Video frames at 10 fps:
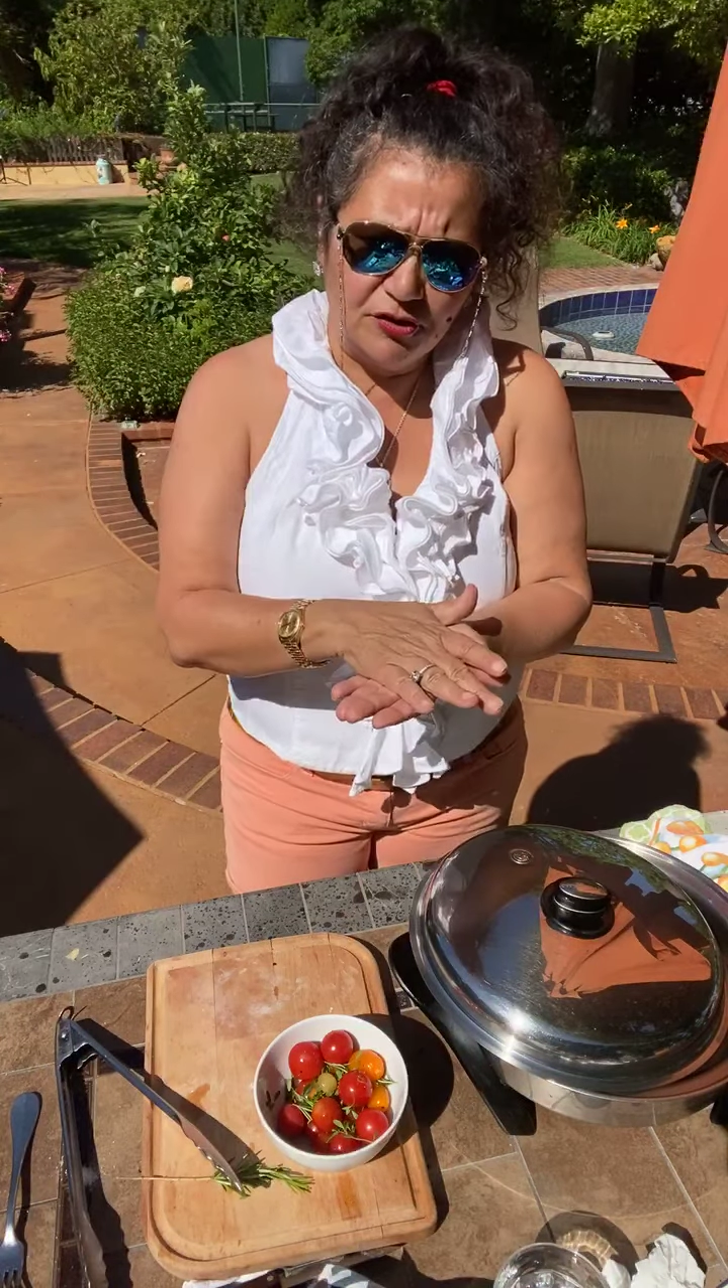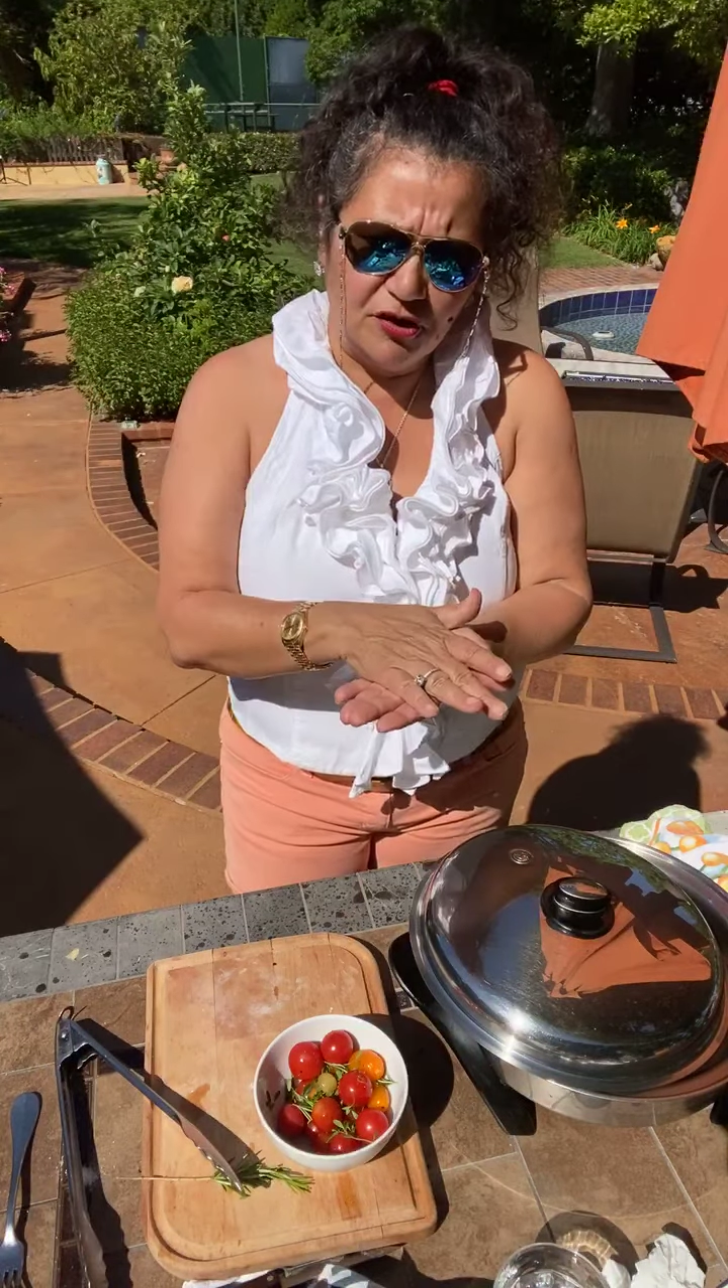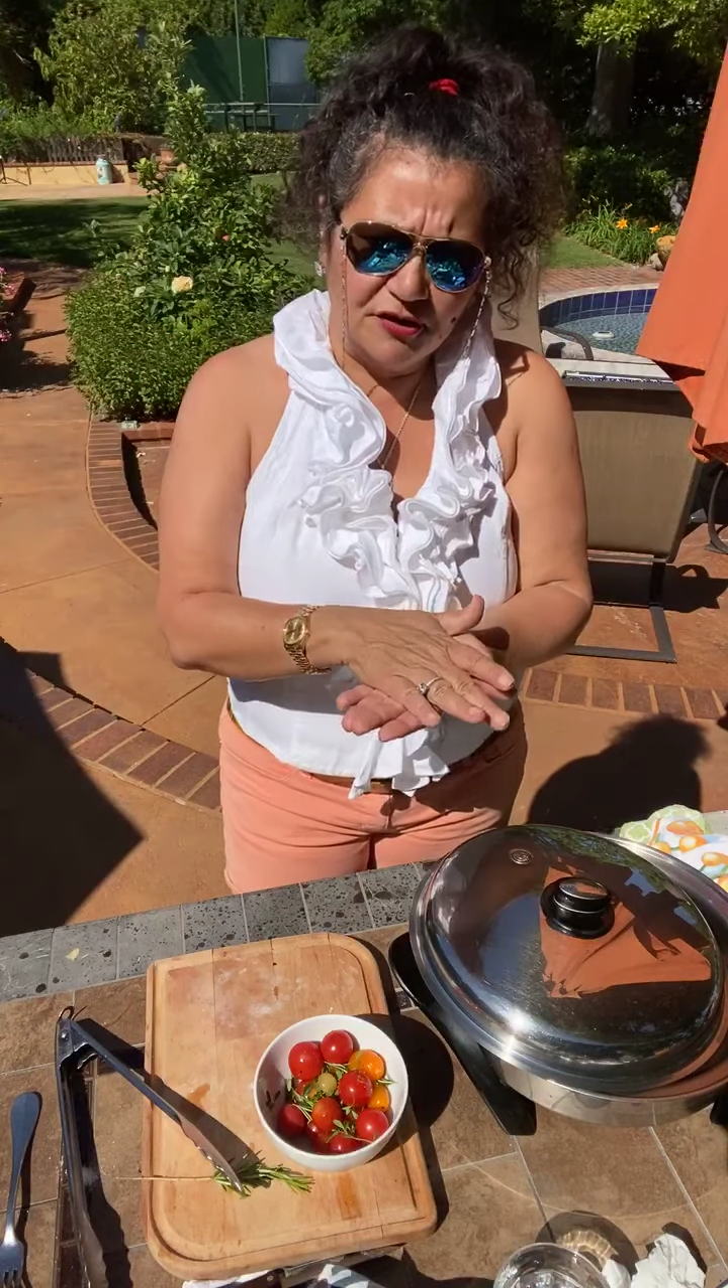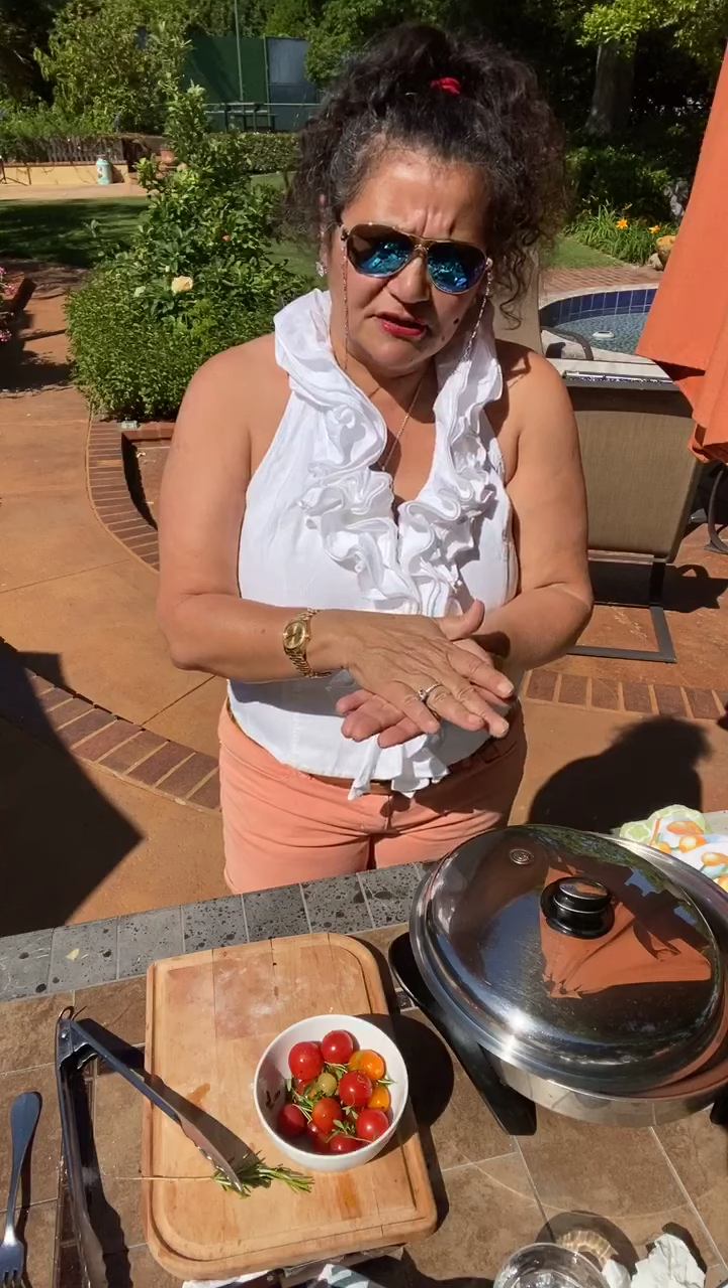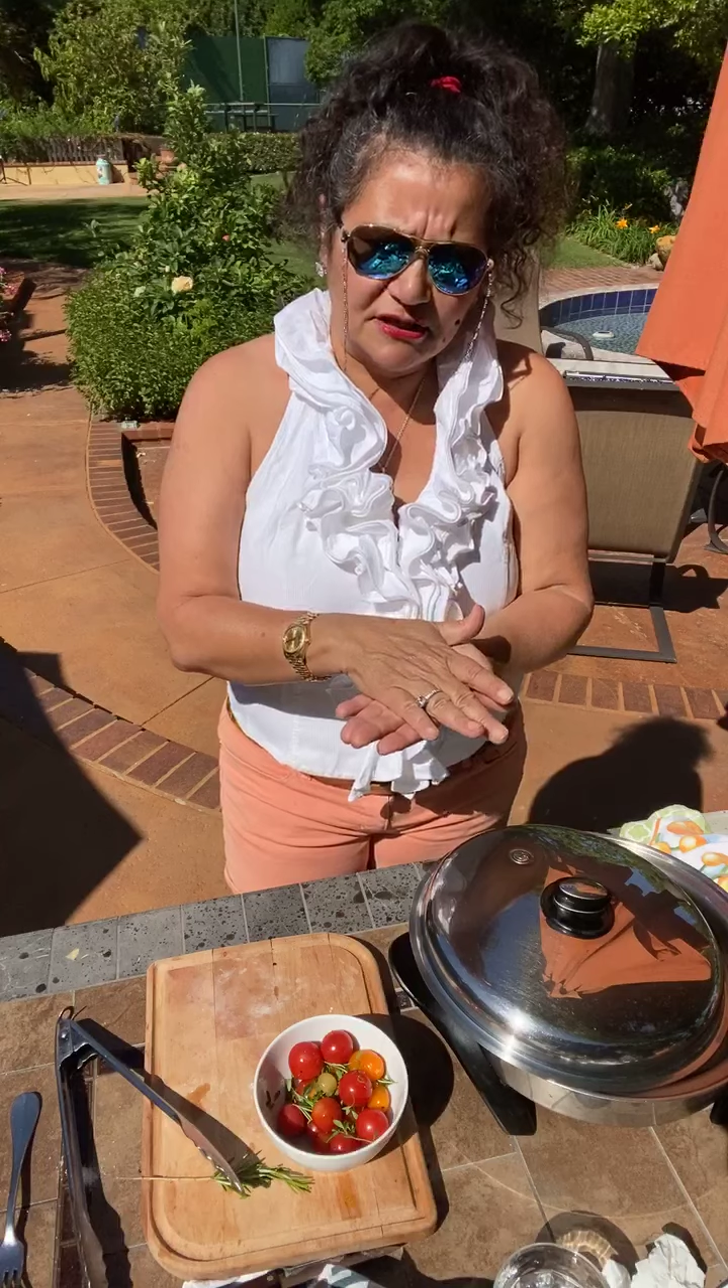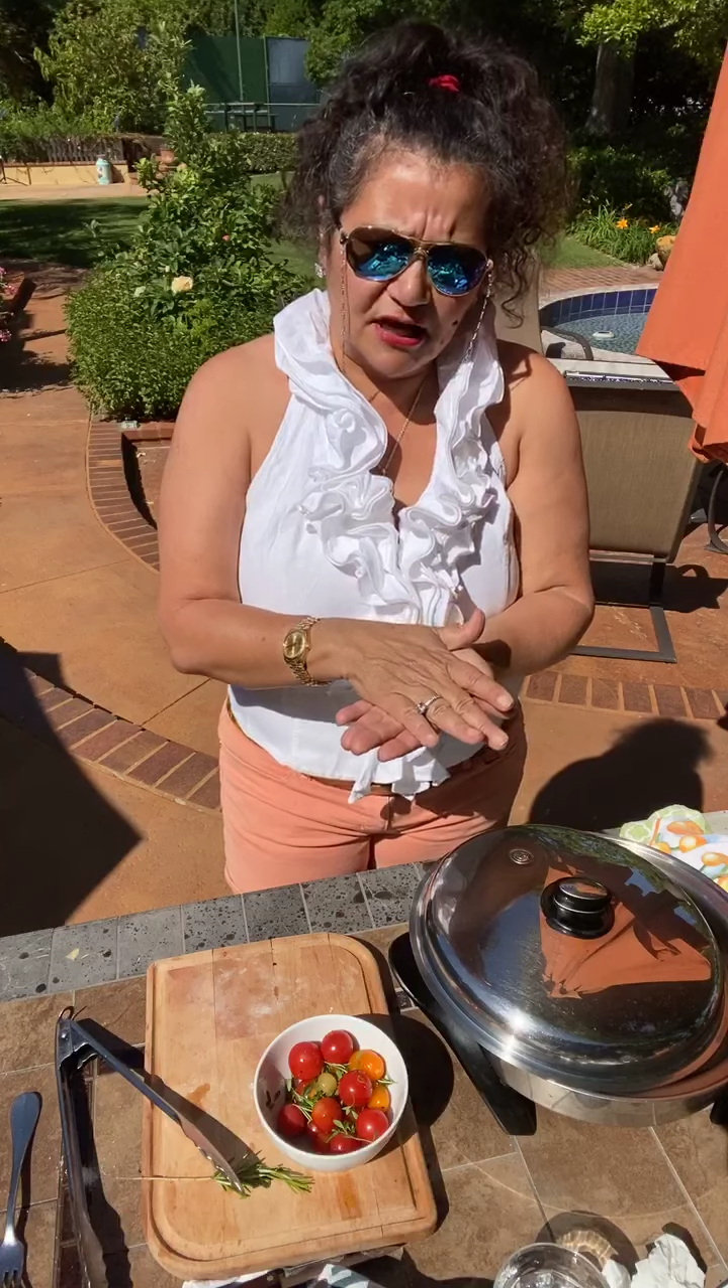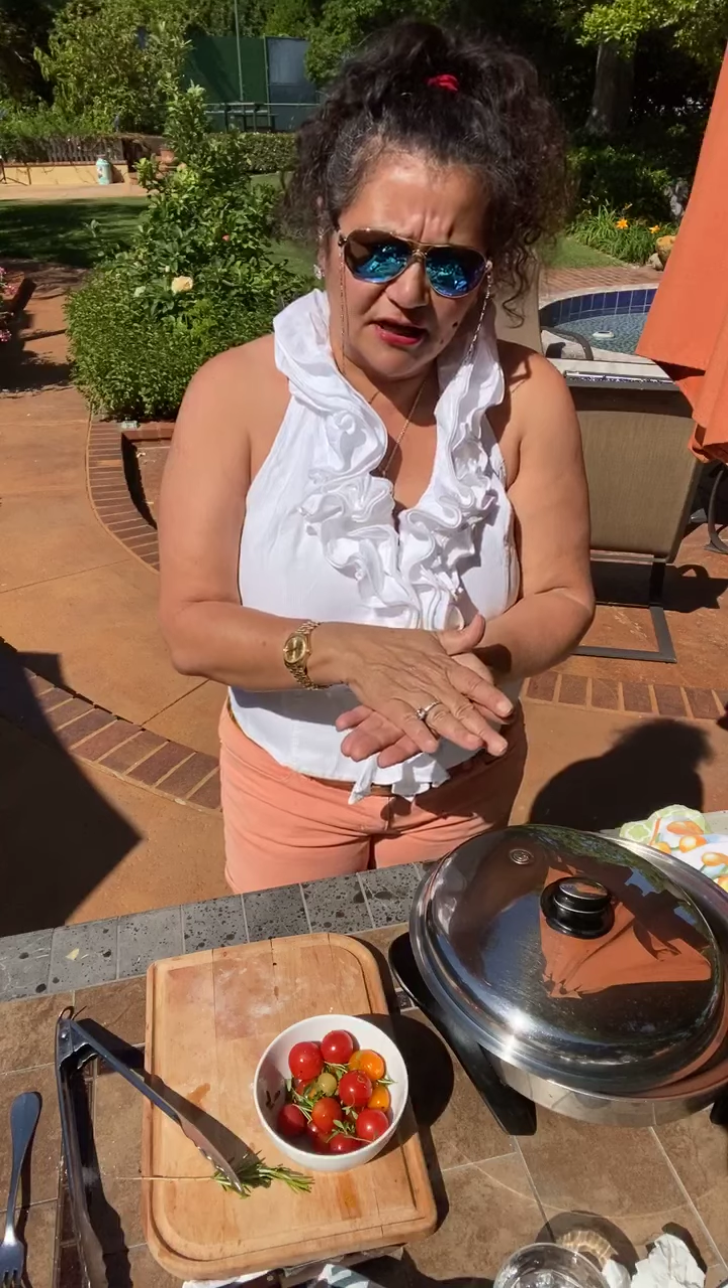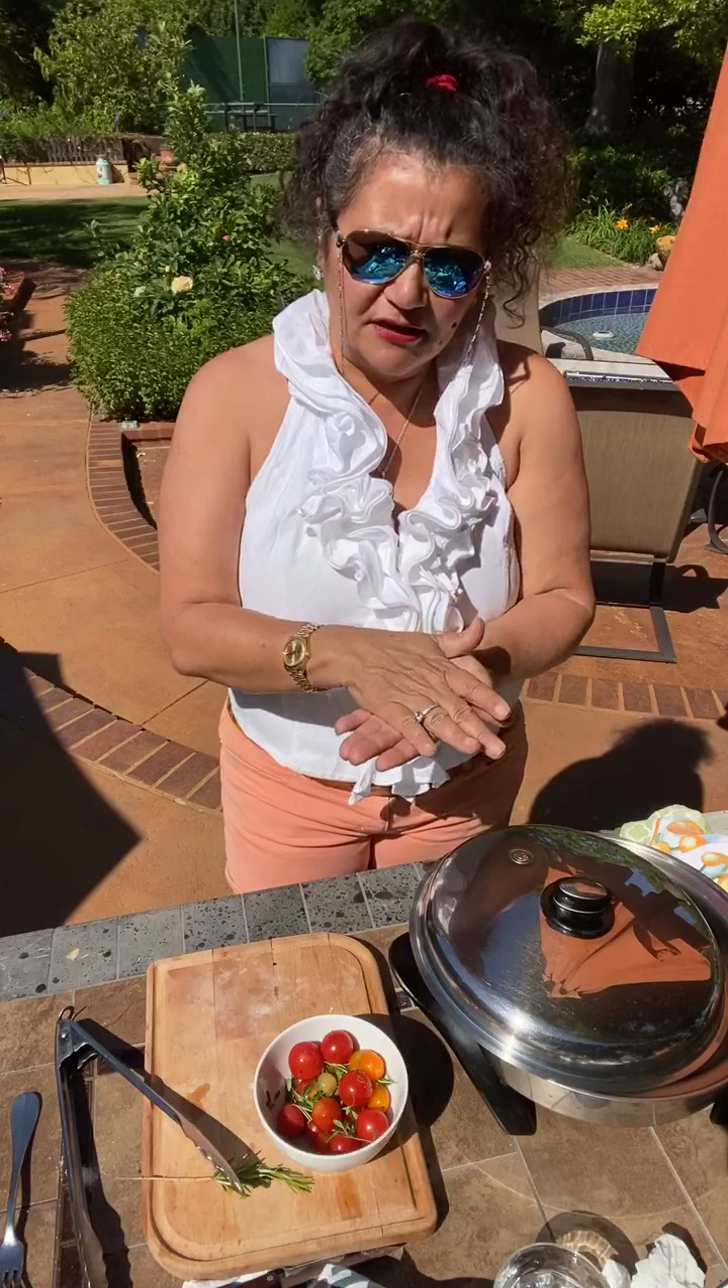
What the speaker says: other side.